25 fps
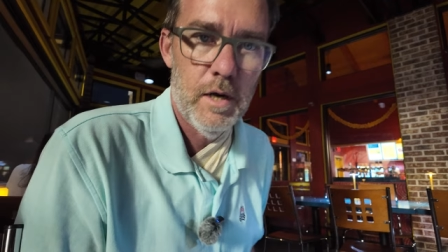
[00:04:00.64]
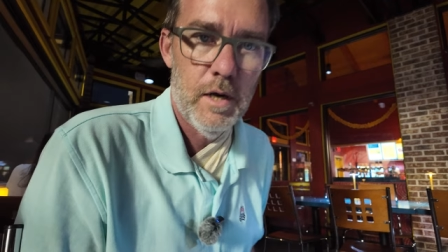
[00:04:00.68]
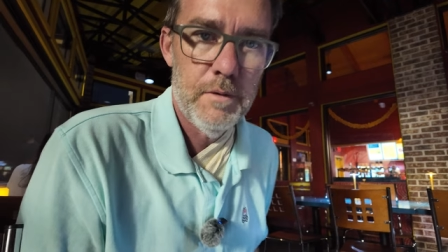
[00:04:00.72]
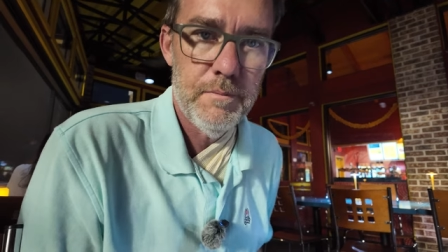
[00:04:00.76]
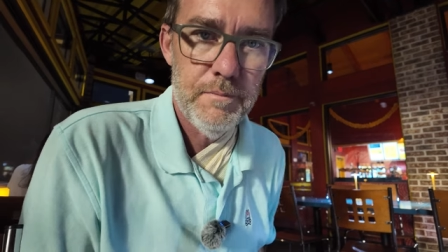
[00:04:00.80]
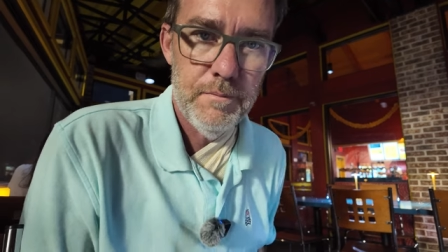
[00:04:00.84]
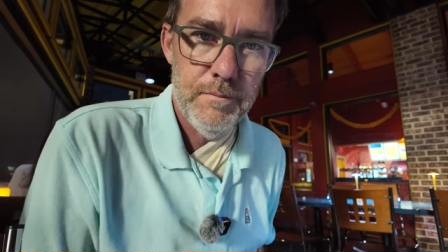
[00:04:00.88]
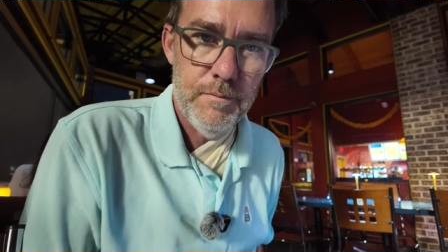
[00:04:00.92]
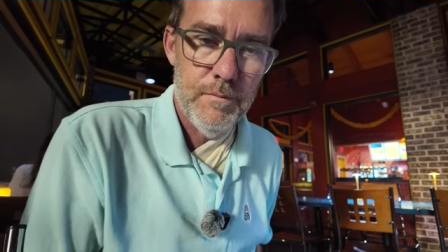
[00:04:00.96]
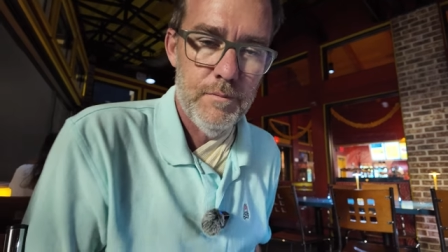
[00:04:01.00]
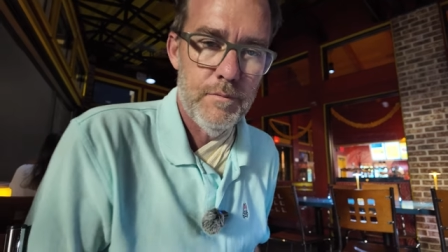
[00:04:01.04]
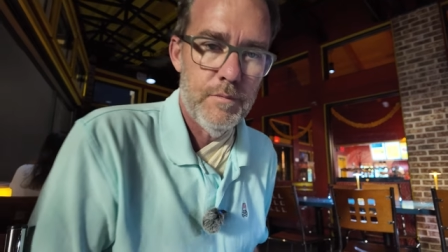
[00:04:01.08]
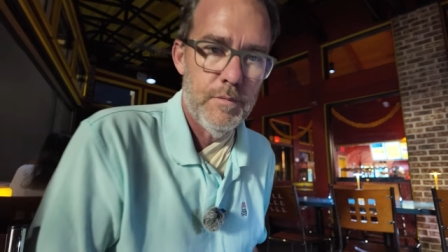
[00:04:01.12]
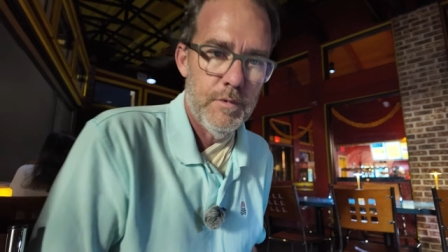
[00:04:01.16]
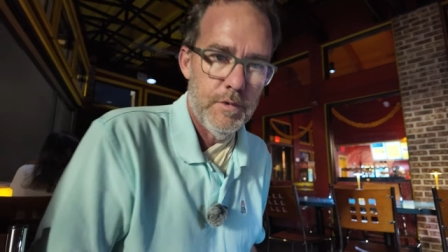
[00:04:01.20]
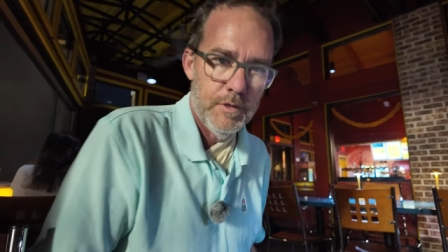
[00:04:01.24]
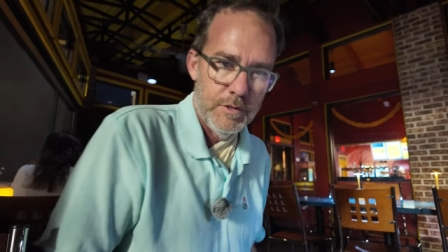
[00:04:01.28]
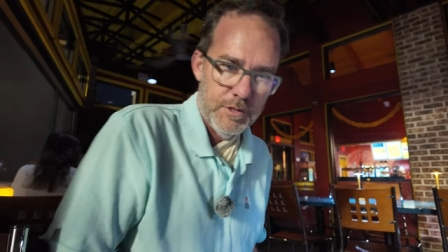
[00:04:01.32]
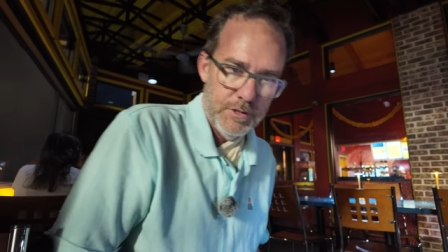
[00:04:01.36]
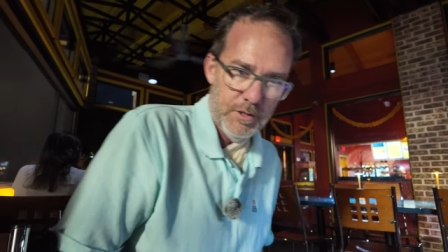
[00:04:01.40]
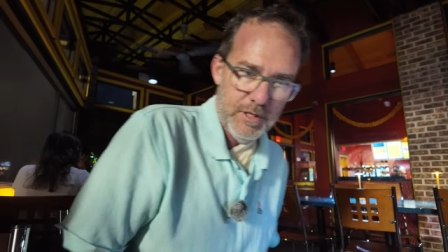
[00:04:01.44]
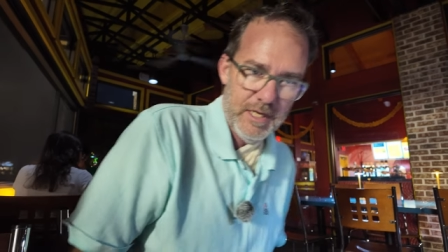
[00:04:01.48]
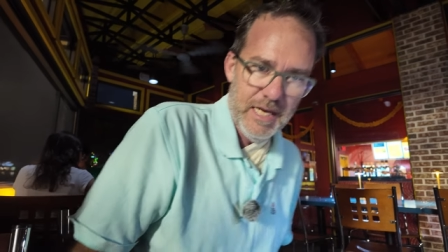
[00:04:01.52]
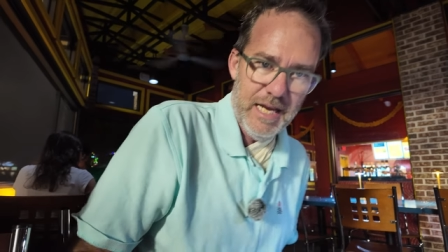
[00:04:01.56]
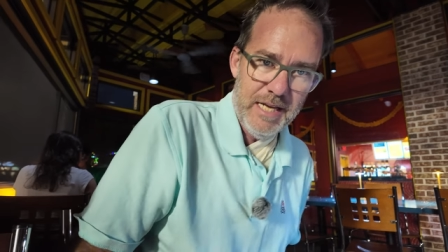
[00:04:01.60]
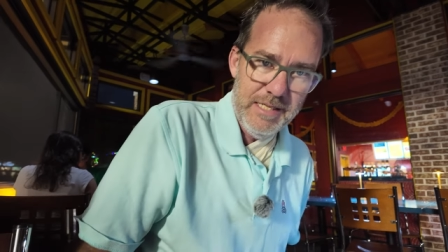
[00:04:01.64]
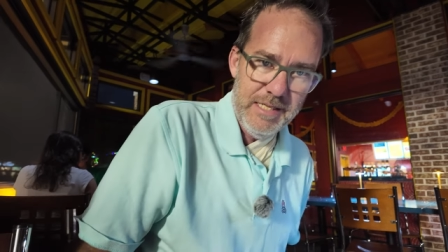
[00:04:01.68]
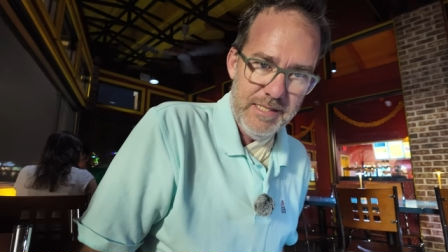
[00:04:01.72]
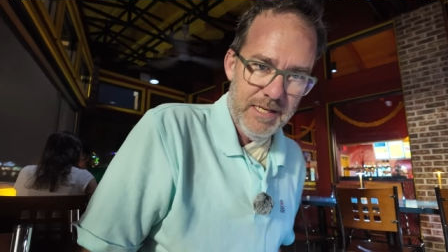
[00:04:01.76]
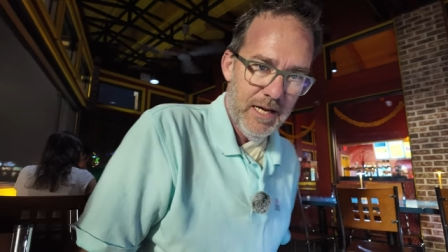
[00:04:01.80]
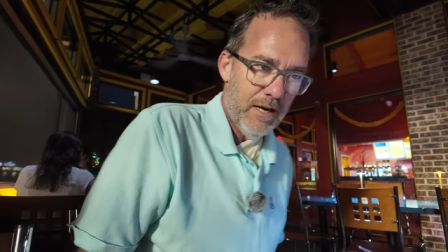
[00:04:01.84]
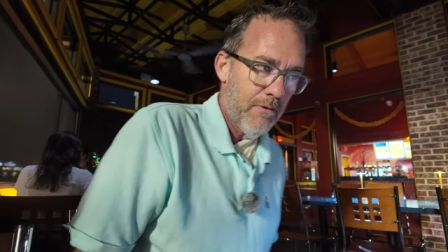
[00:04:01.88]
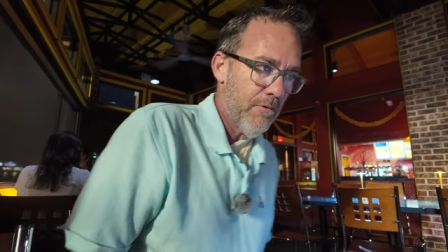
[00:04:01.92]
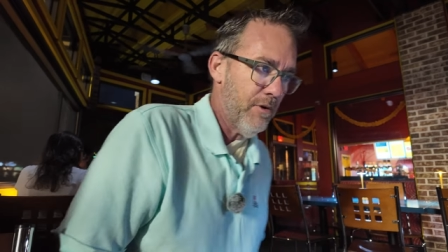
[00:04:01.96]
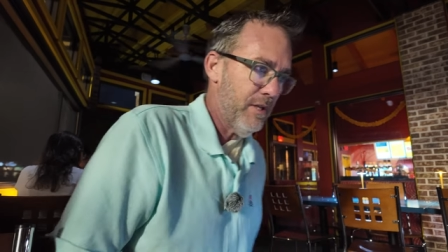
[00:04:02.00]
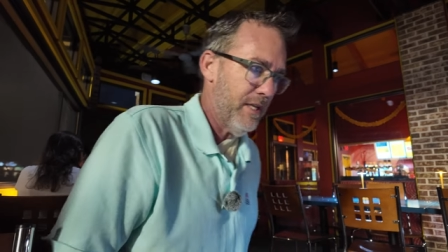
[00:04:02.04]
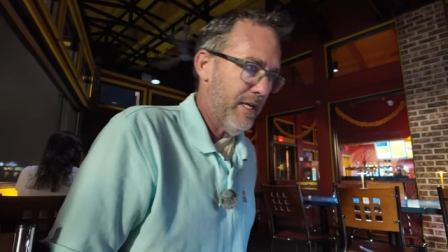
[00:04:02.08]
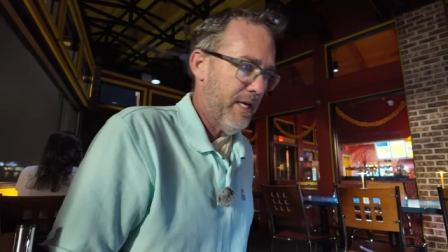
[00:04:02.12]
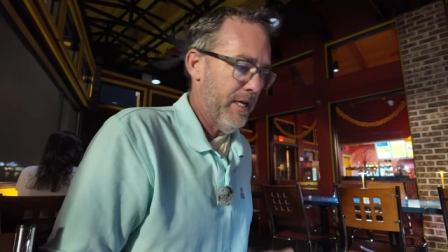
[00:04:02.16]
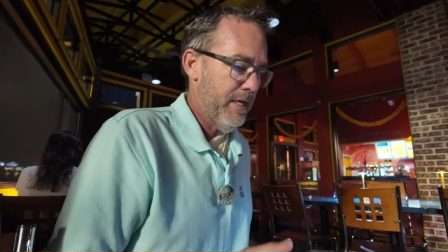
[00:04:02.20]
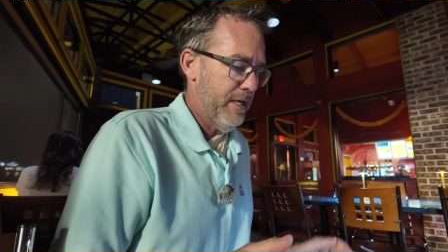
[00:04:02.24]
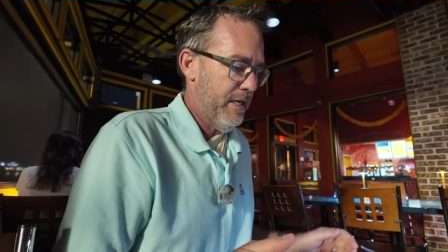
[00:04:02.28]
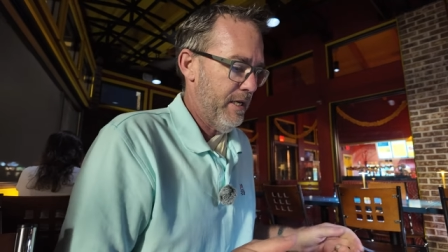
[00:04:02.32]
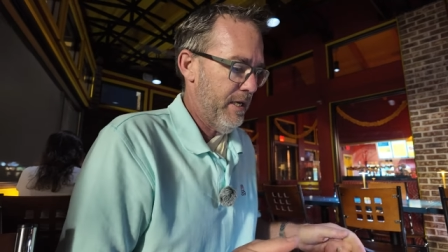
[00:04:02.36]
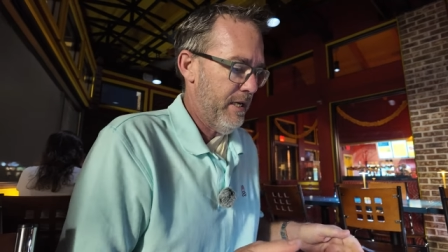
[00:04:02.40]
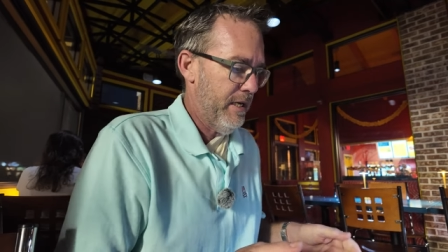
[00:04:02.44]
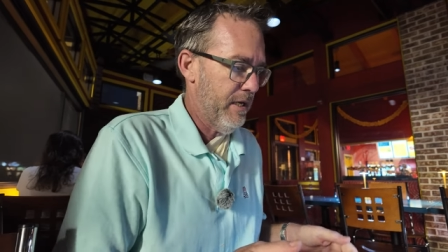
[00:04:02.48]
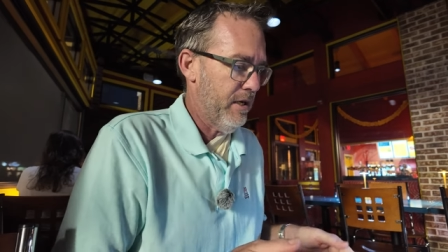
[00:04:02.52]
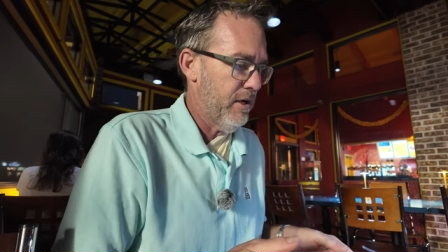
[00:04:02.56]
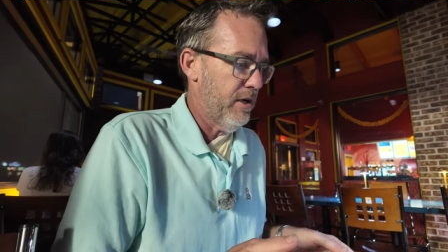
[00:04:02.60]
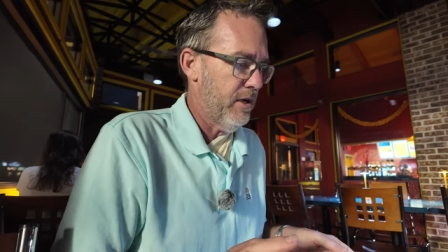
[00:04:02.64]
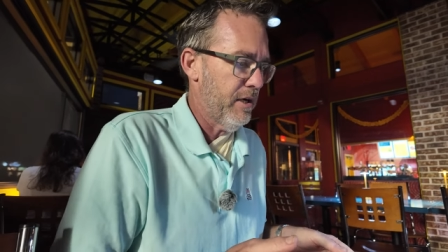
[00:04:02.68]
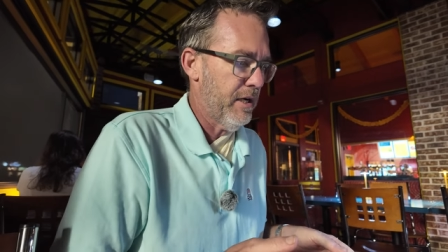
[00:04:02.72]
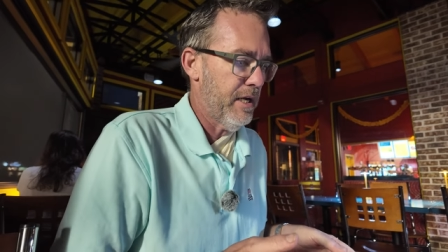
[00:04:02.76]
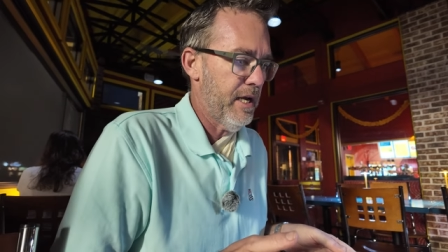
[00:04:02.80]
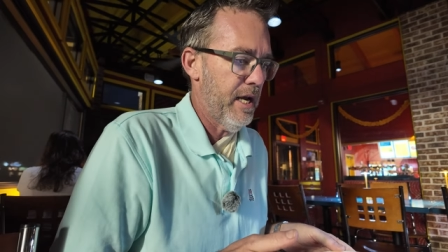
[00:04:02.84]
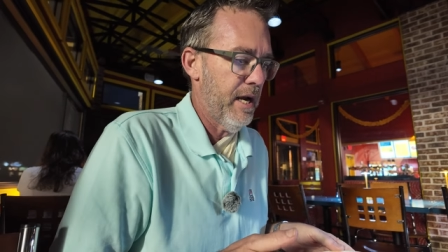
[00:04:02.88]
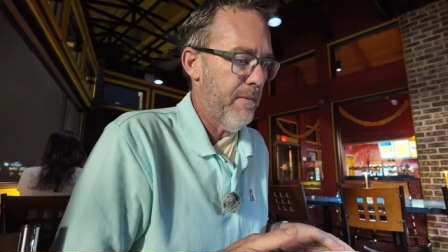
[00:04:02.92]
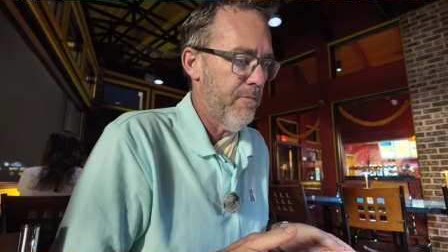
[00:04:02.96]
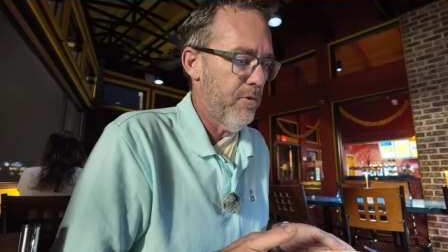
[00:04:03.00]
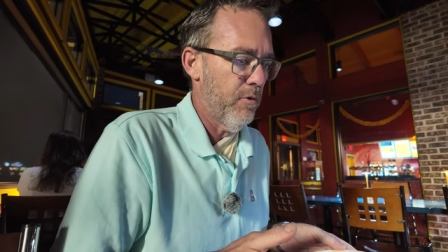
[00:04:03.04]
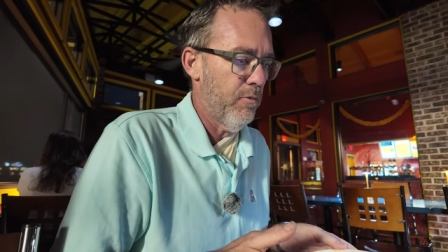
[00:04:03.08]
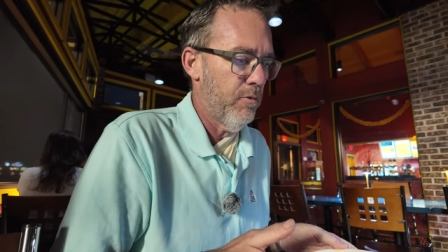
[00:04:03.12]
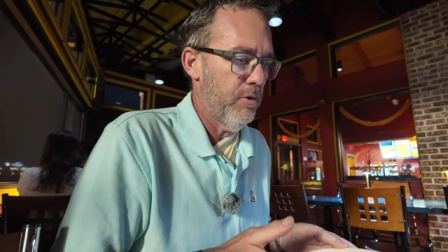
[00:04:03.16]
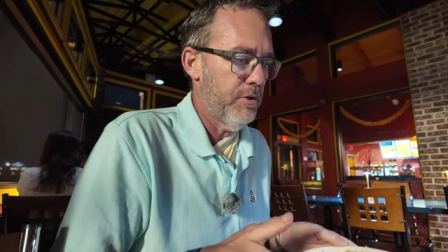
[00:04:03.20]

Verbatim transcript: All right. So Kay's not really into eating on camera.